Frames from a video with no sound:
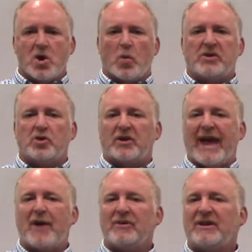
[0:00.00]
When you're
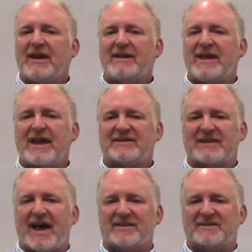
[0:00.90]
calculating
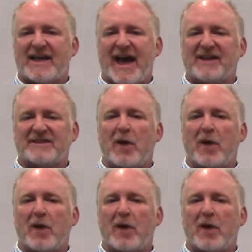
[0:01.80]
excise tax,